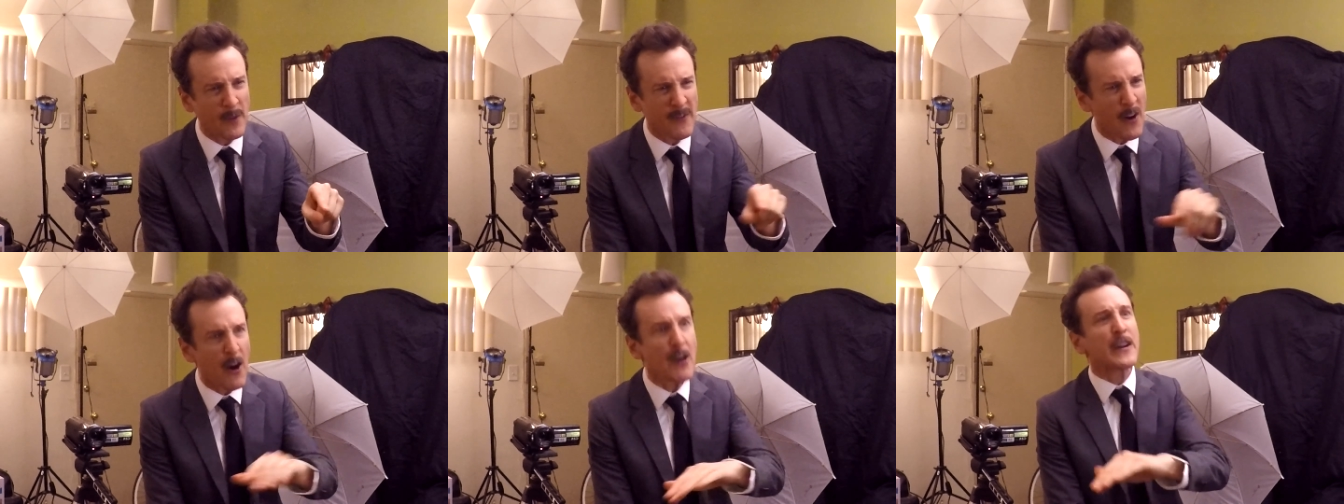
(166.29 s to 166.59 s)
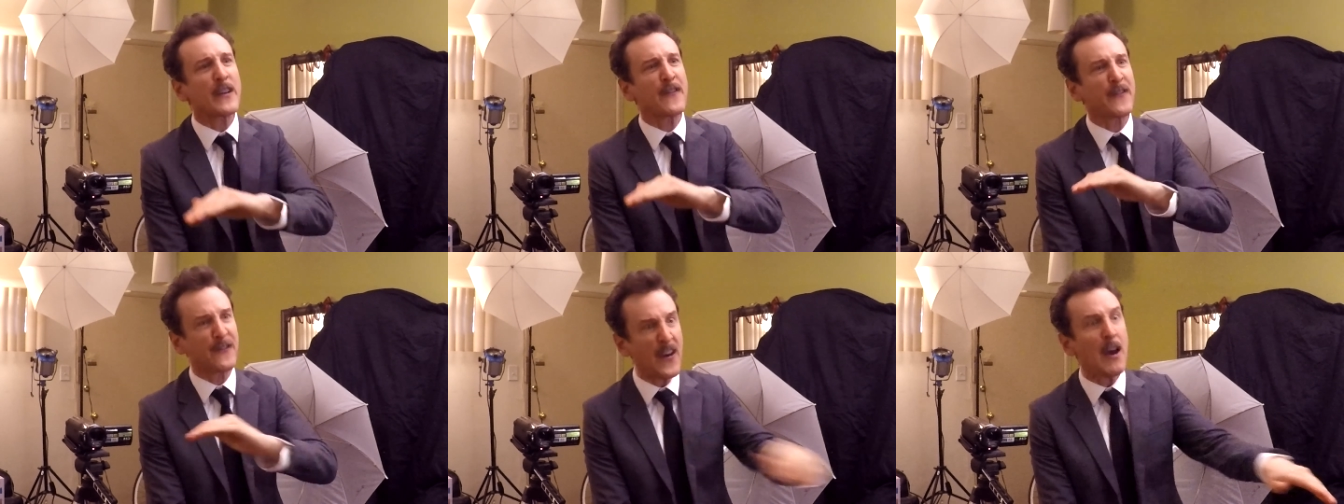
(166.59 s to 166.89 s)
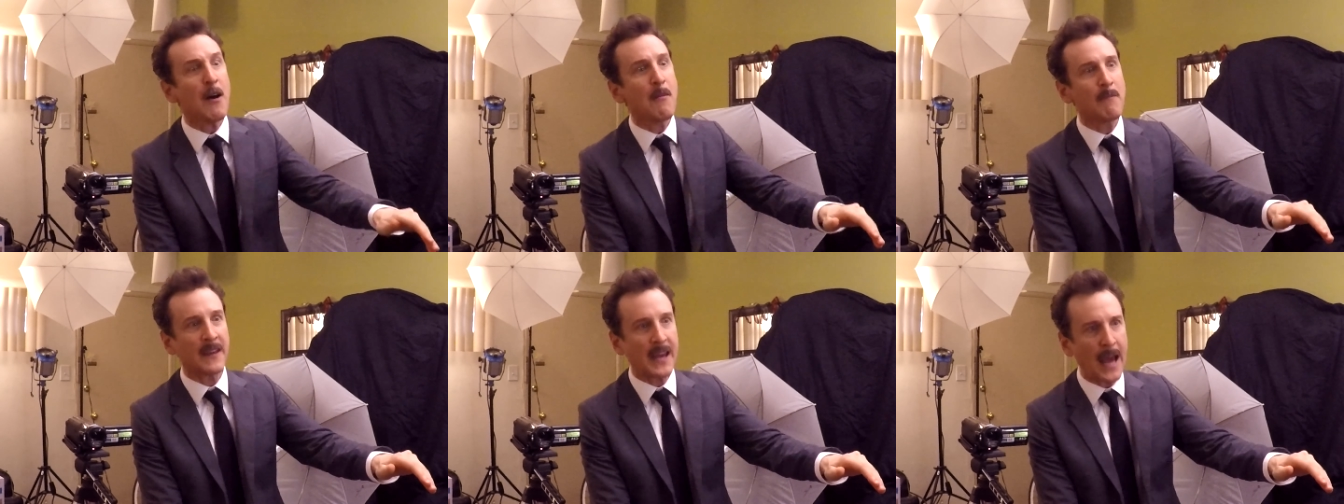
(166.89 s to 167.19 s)
We've already
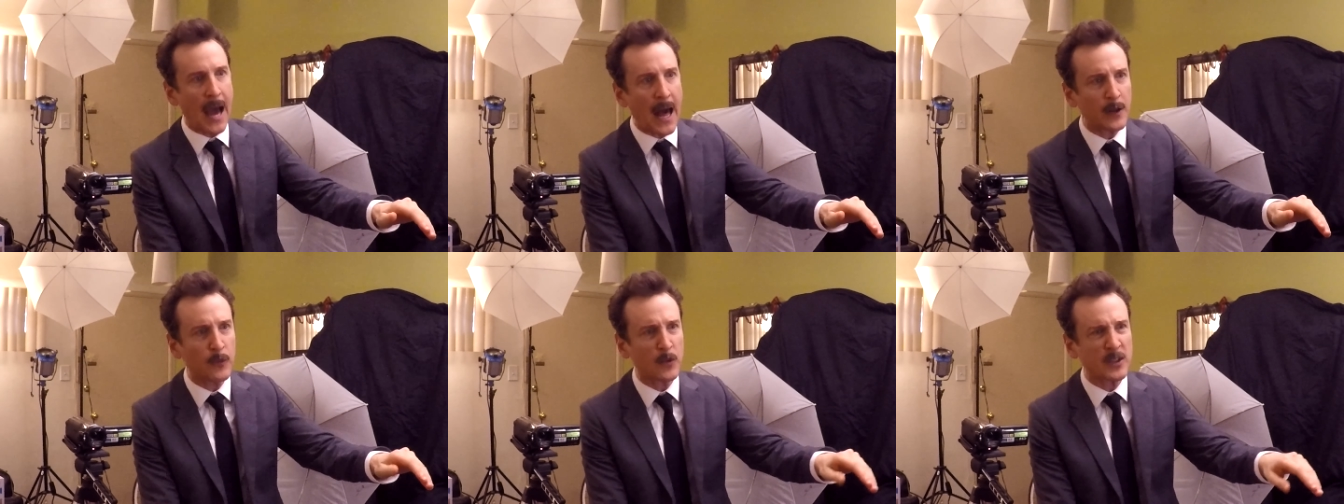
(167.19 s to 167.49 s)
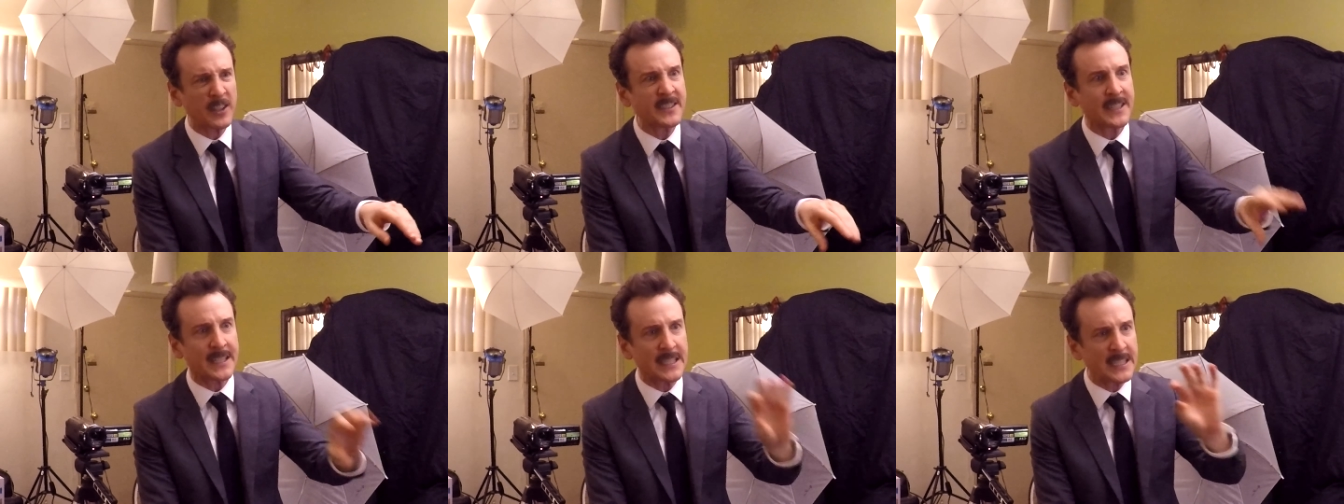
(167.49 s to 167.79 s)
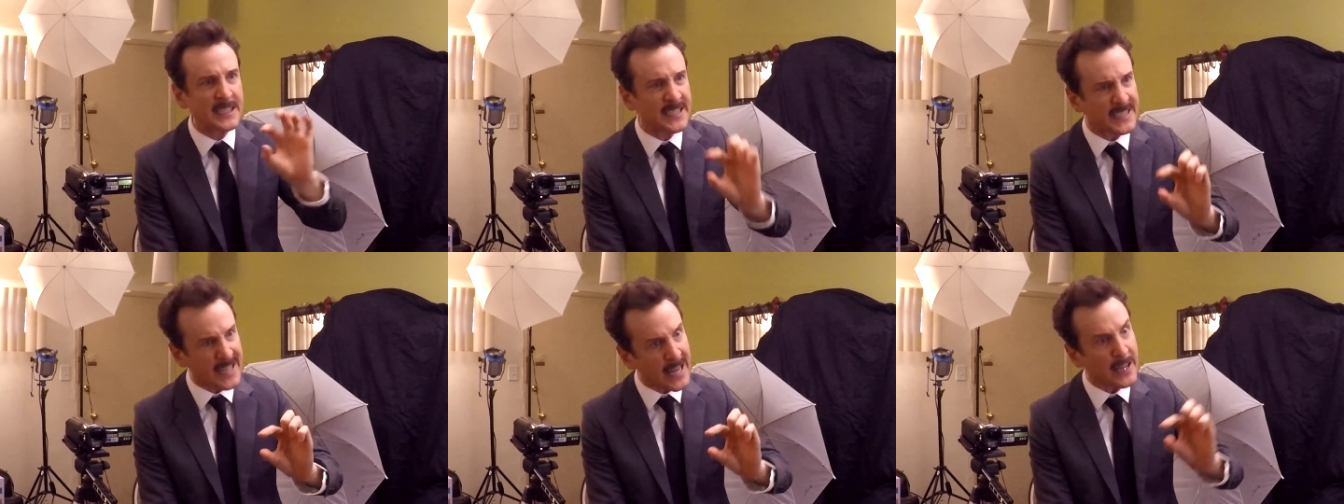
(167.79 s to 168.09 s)
filmed the island. We're just going
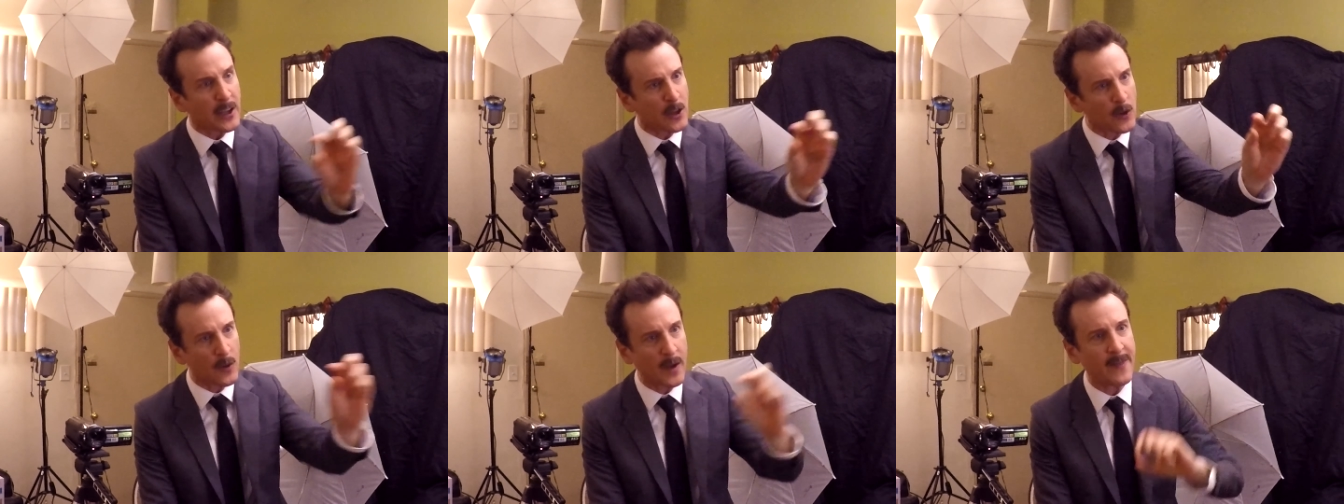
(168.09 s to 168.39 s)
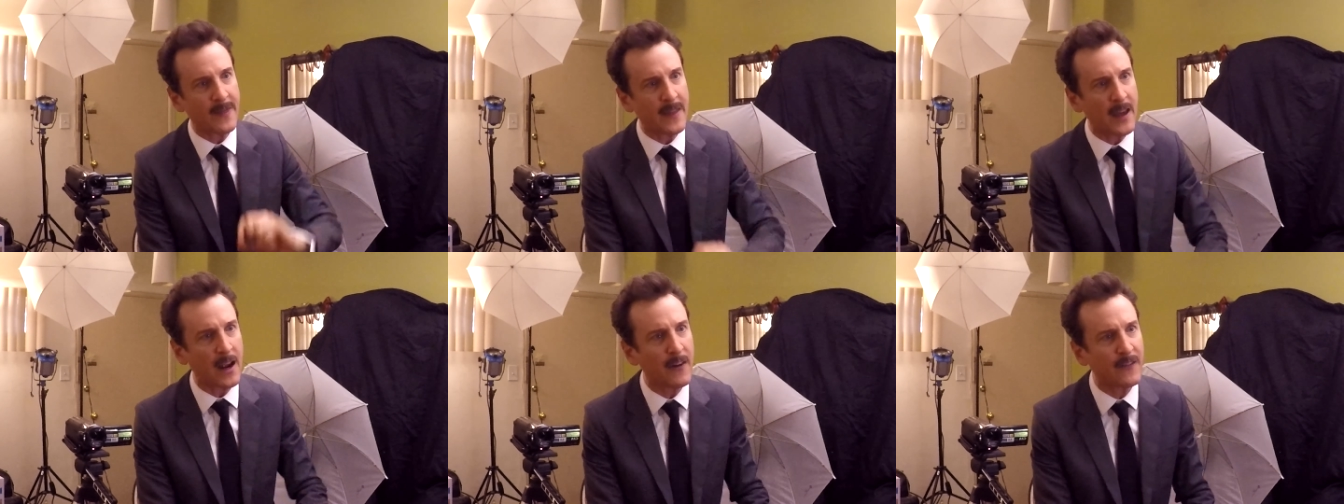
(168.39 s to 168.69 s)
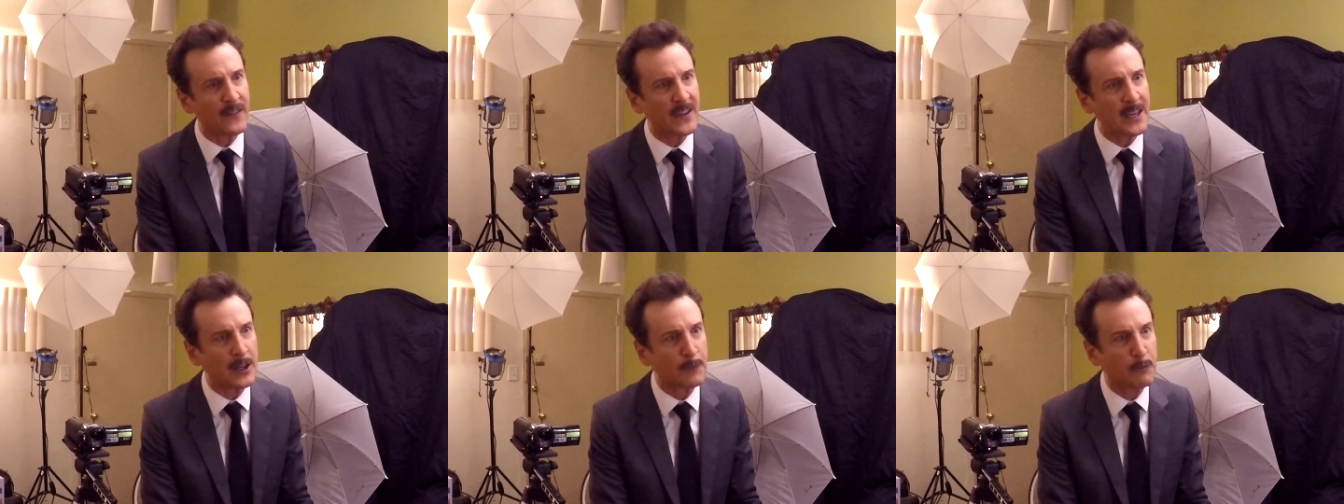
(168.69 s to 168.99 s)
to stick you in there
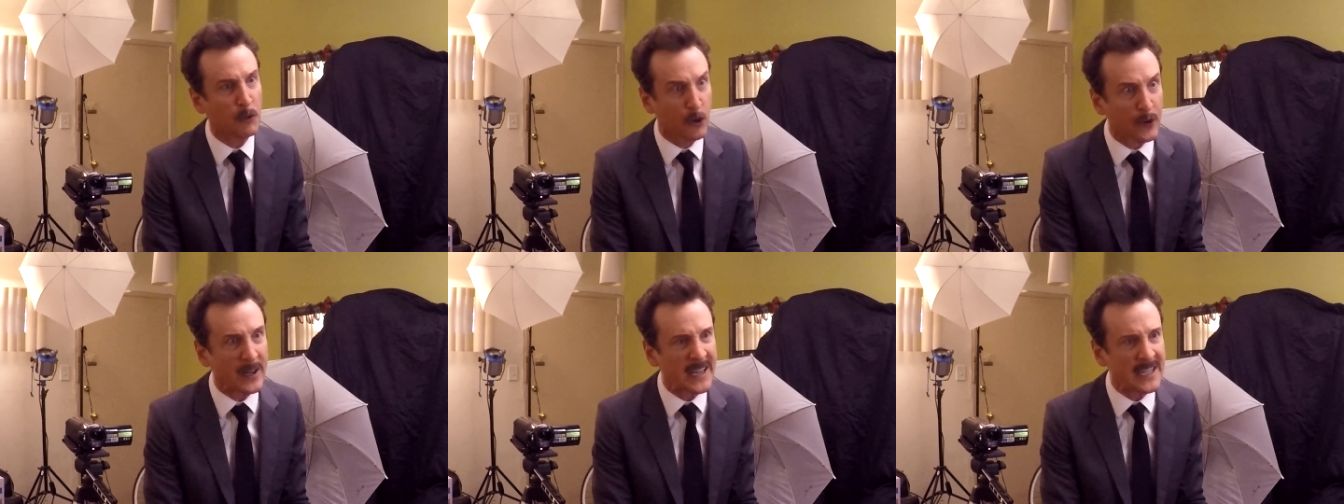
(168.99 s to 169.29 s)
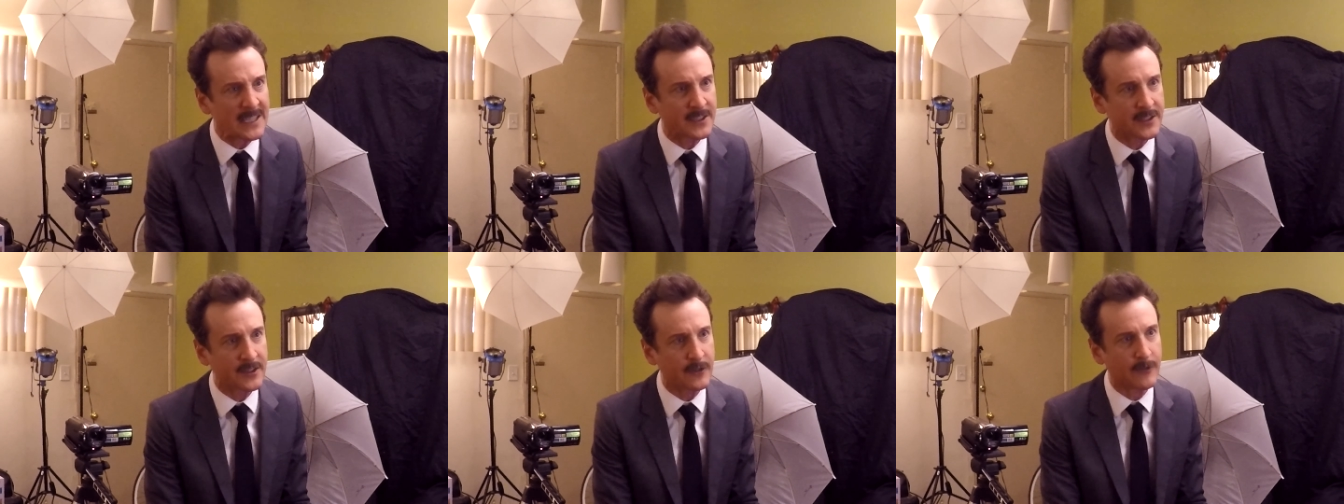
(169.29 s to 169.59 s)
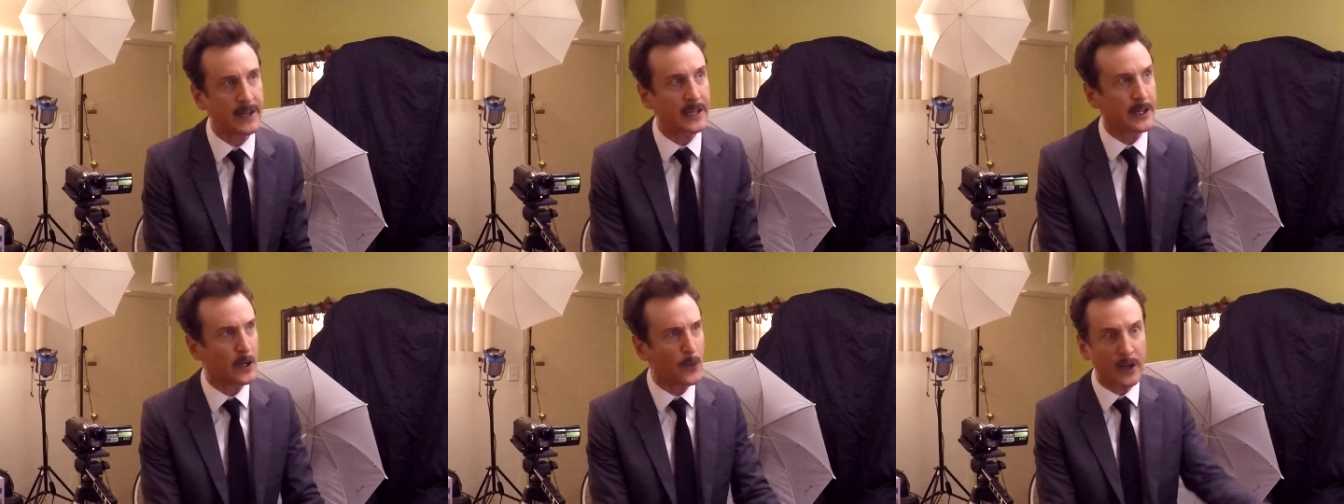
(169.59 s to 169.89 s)
via green
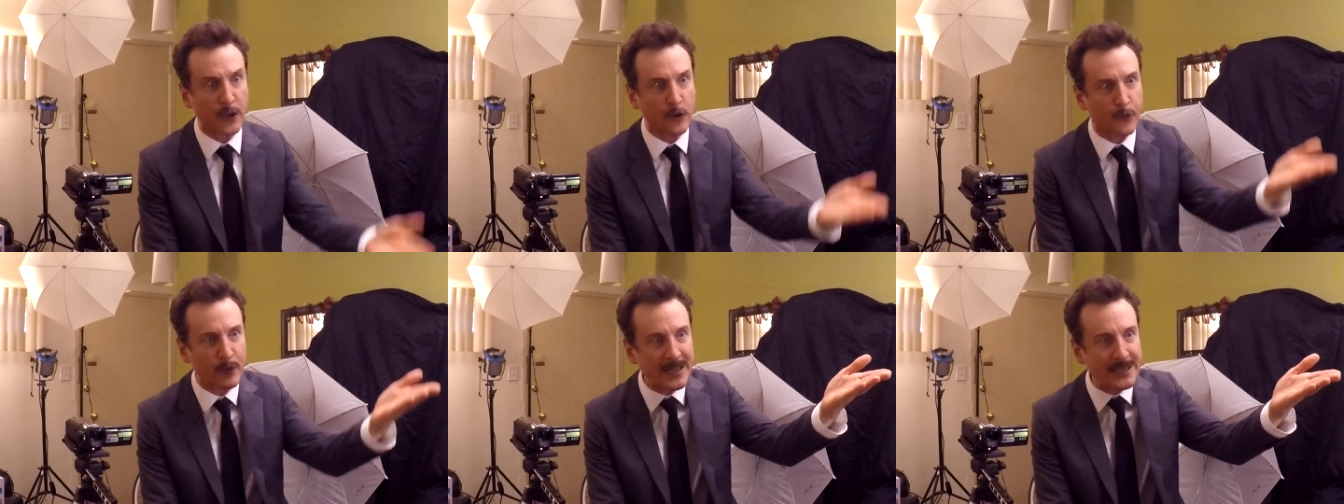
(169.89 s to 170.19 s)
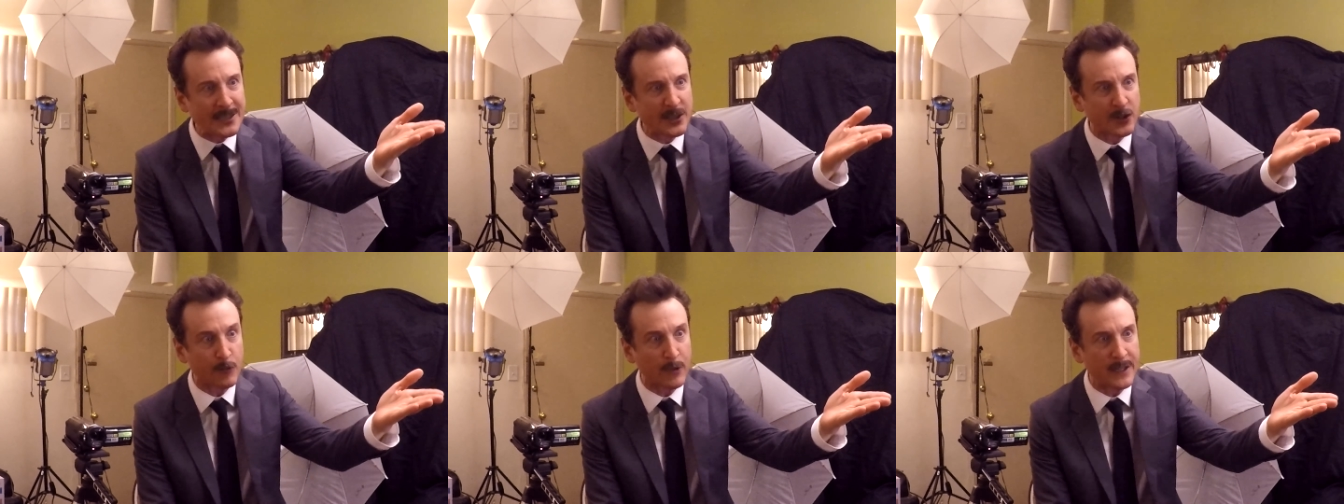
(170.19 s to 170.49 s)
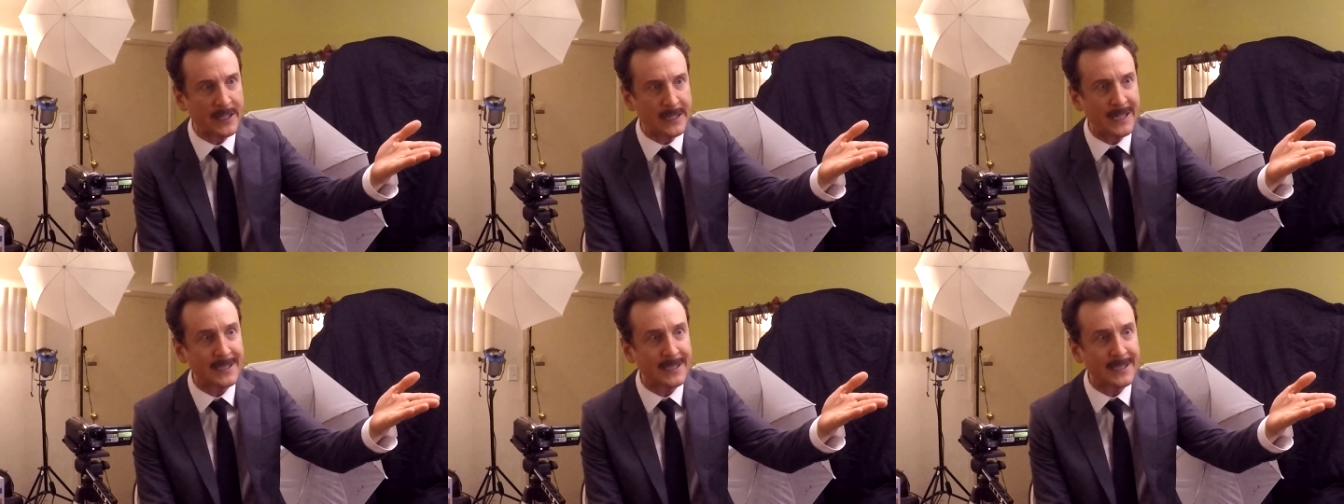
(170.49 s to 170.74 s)
screen. You know what a green screen is?